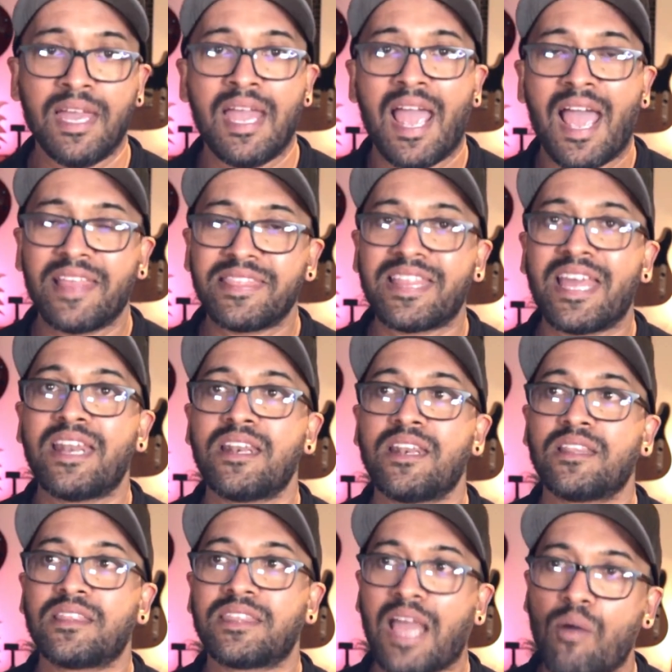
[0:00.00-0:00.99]
And then
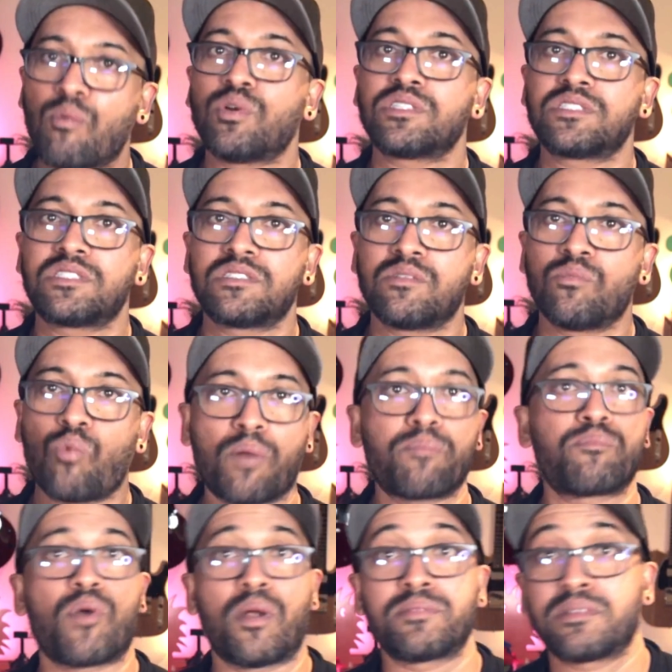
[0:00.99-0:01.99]
that was what
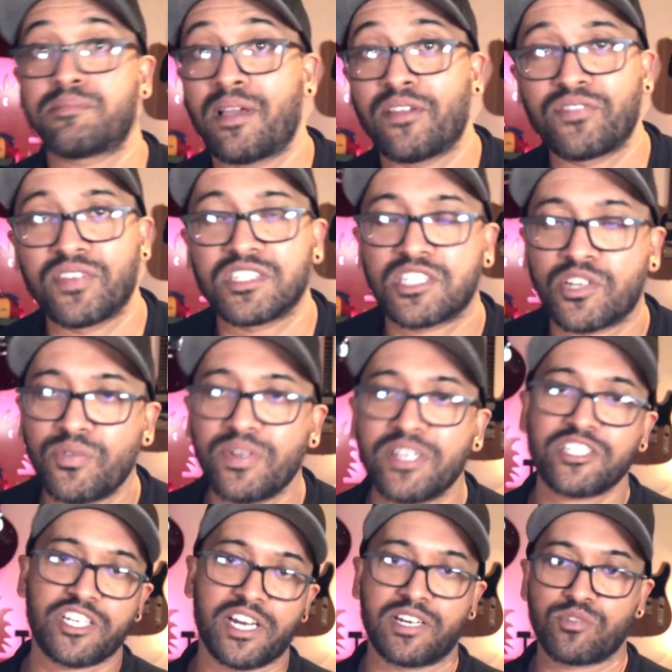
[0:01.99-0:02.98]
prompted my first career
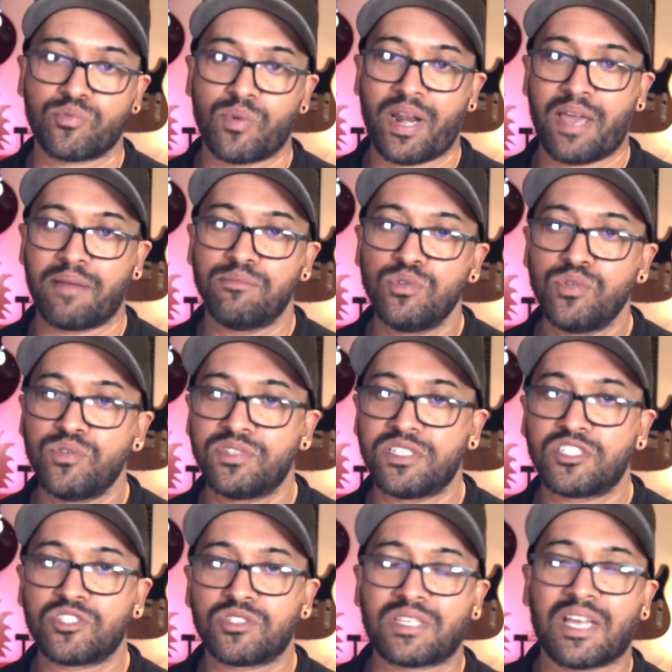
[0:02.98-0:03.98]
change when I moved in
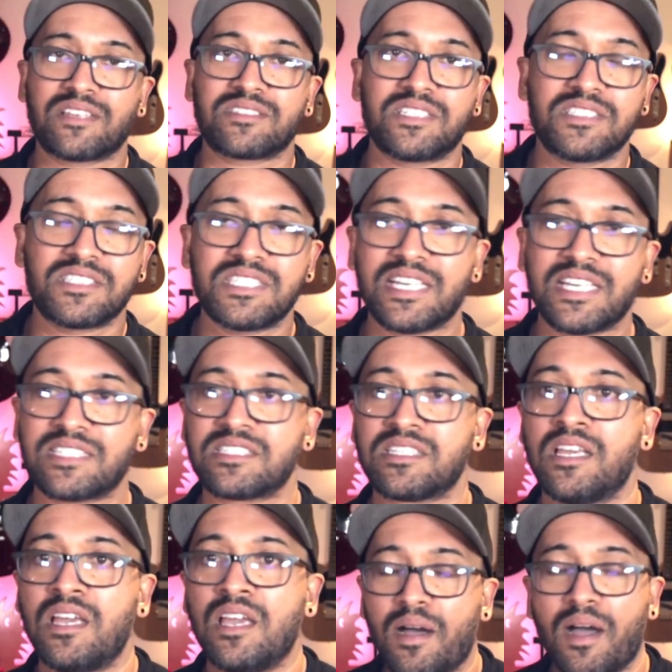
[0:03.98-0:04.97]
2006,
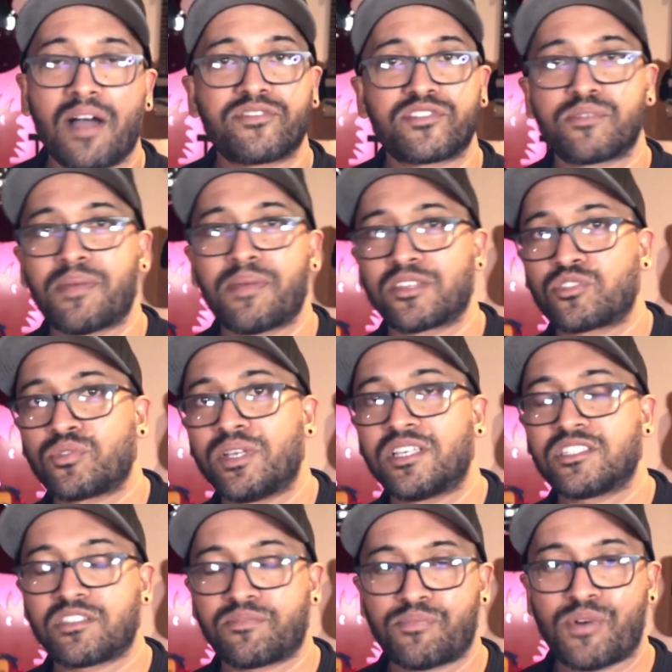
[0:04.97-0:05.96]
after about three
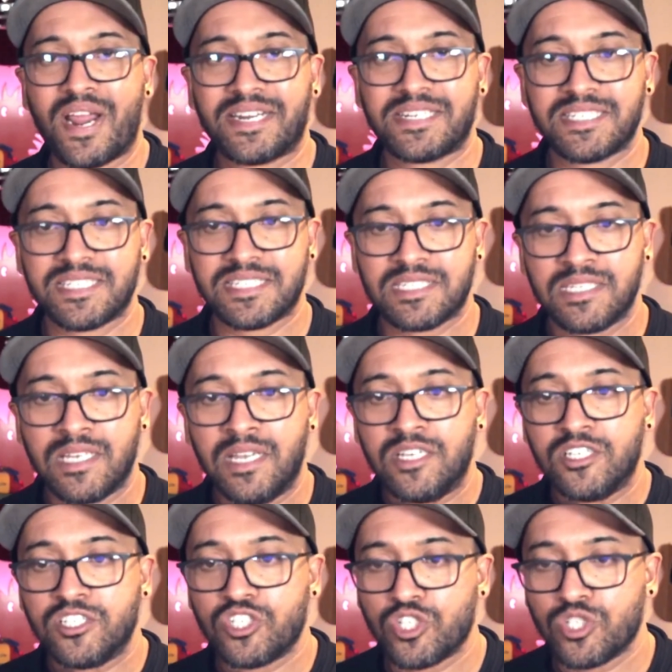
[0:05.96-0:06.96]
years of practice,
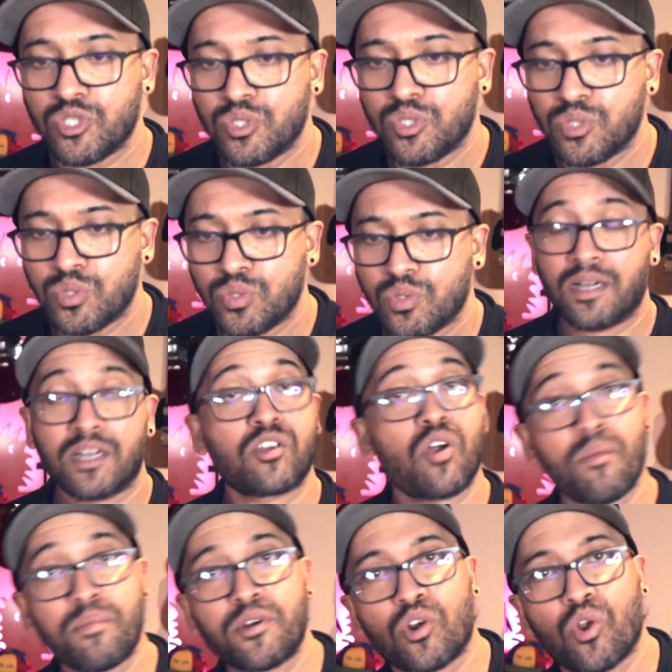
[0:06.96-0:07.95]
to a
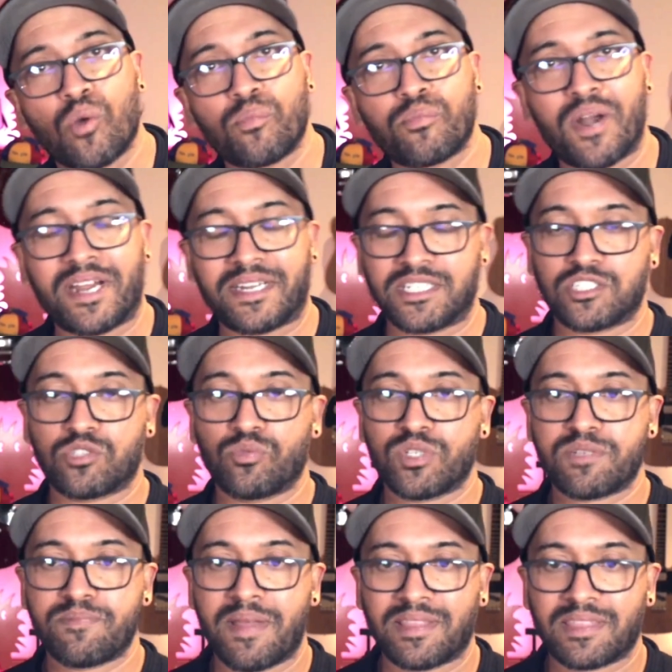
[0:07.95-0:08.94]
corporate law practice,
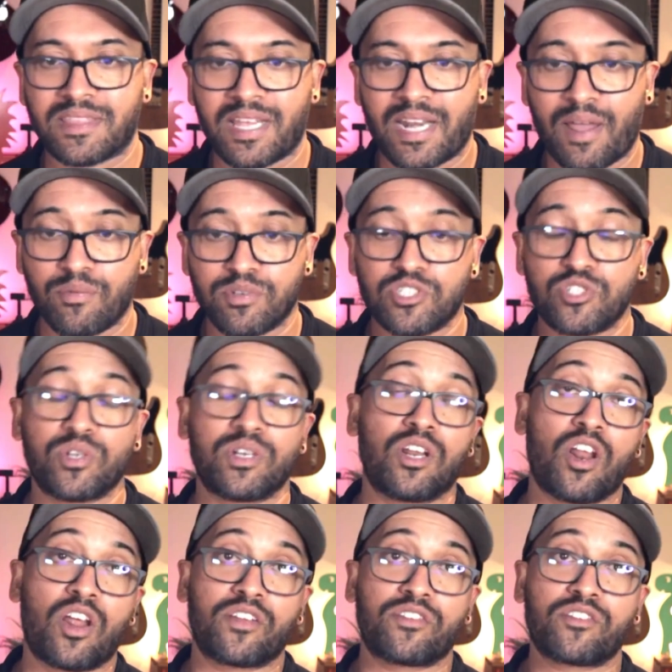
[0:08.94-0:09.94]
which meant that I was doing a
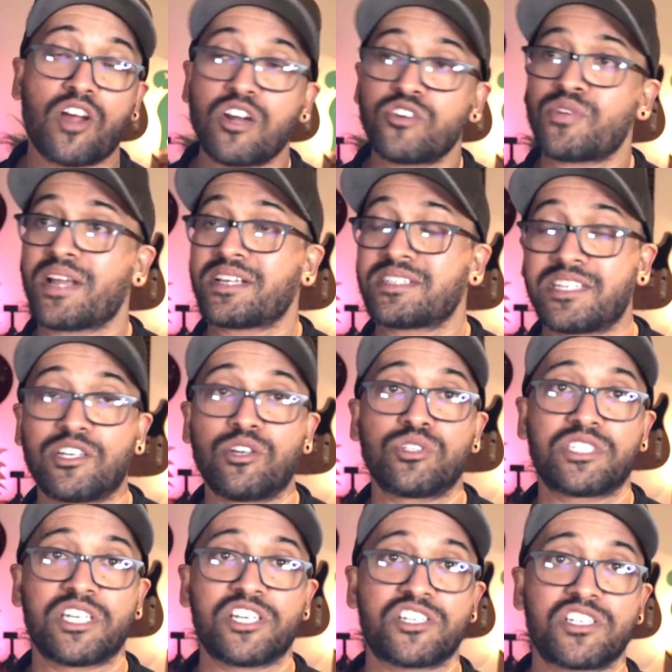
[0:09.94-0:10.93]
lot of contracts,
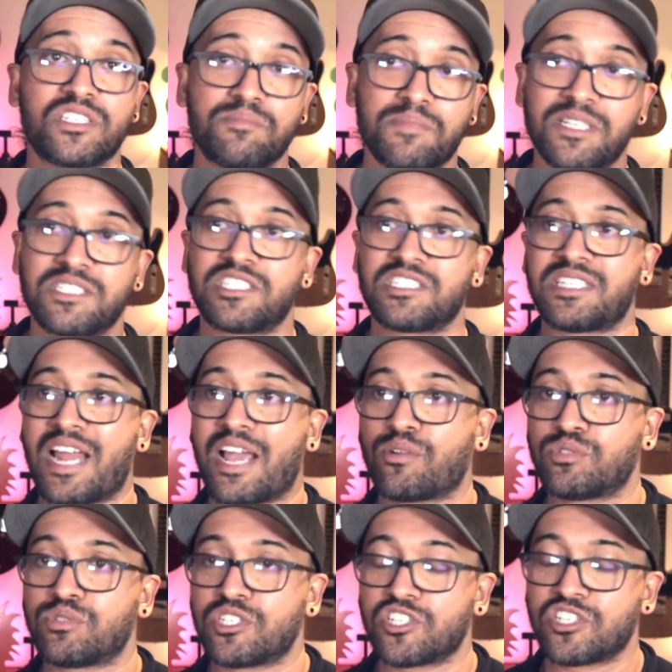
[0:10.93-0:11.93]
negotiations, mergers, and
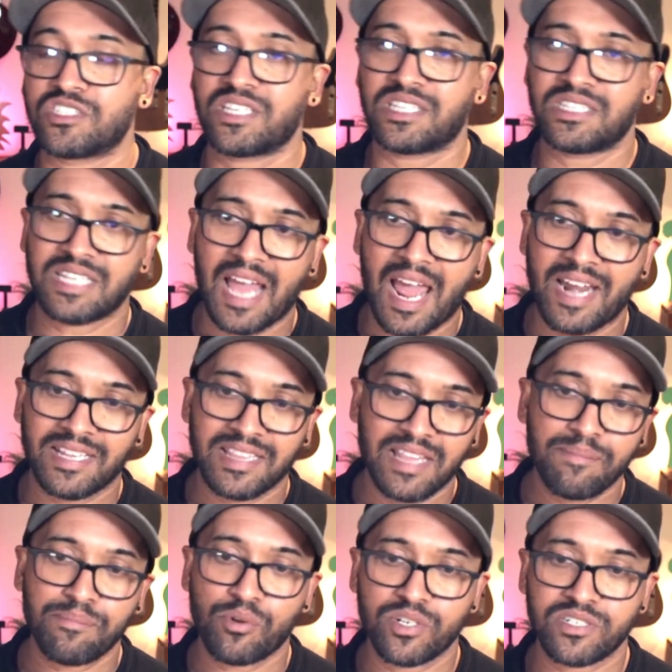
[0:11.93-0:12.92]
acquisitions. And, and at
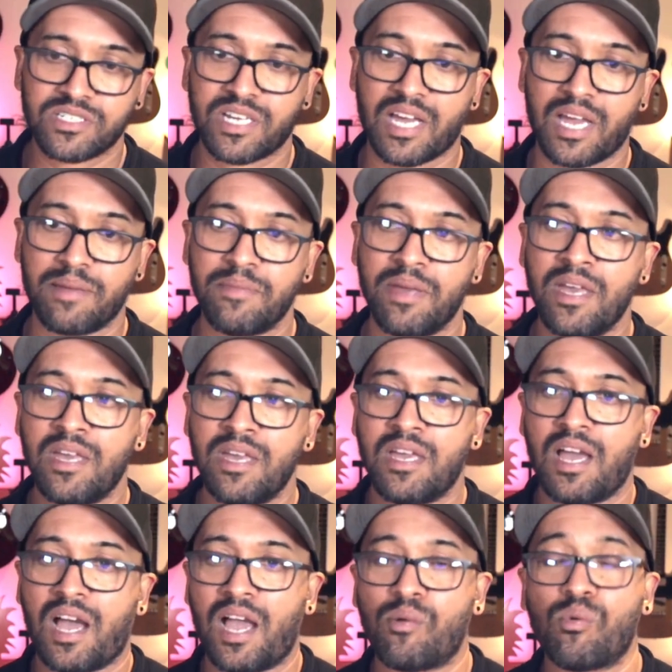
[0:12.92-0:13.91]
that point in time,
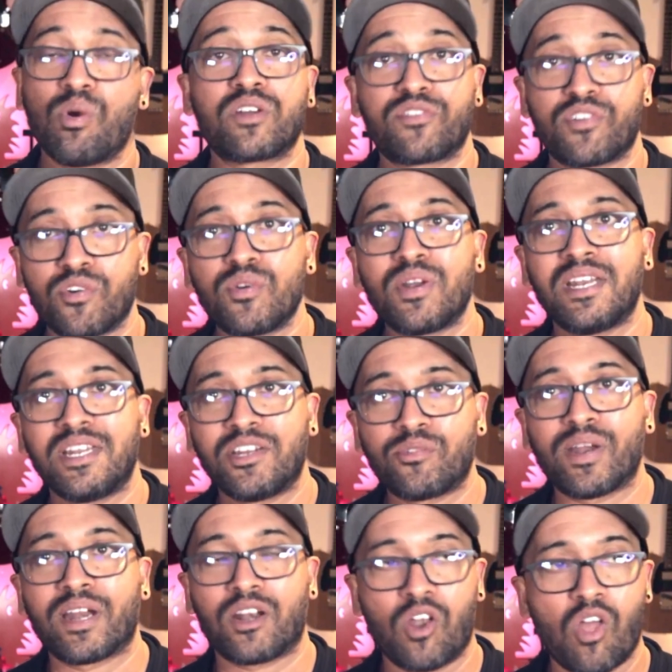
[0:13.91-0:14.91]
I worked for a really
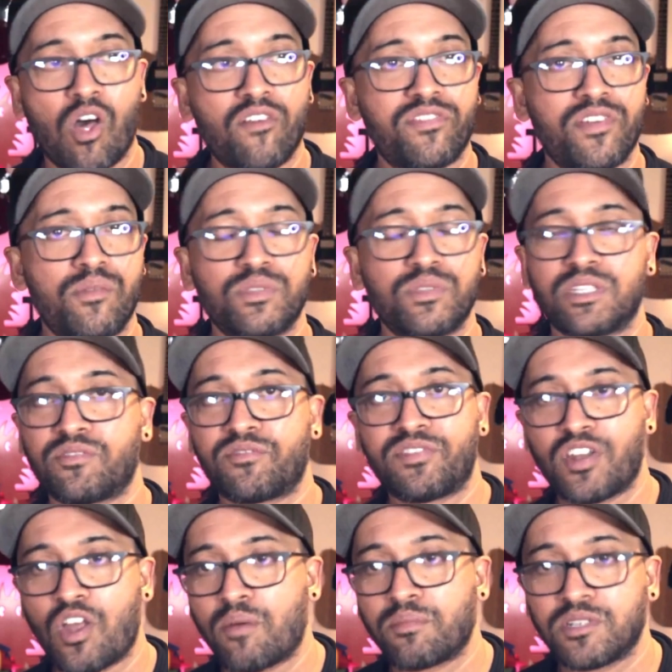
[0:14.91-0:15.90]
great law firm with a
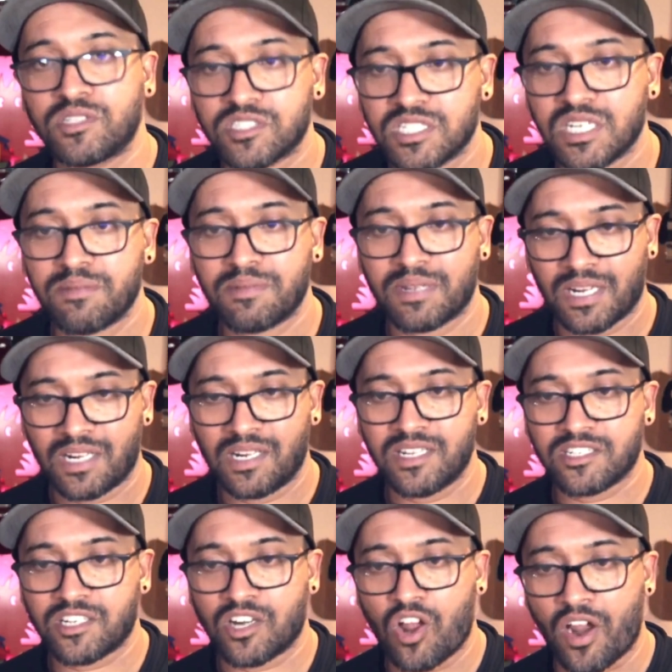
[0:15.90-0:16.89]
phenomenal team and I
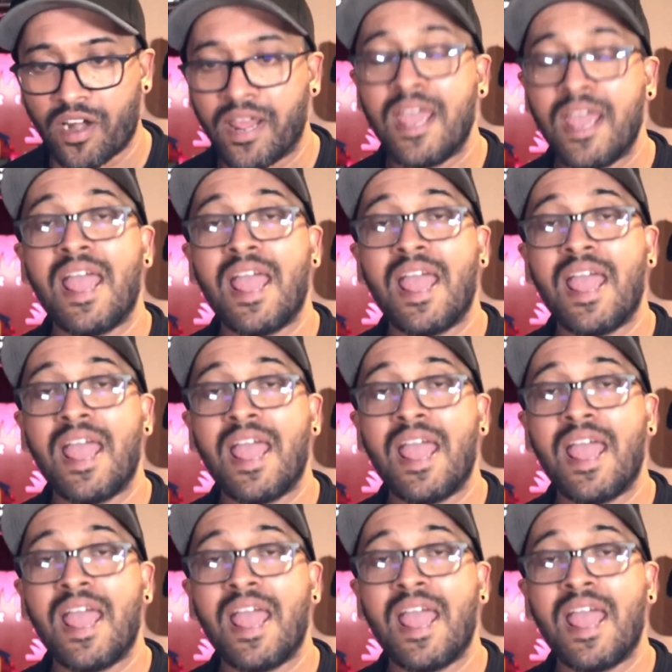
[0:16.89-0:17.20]
learned a lot.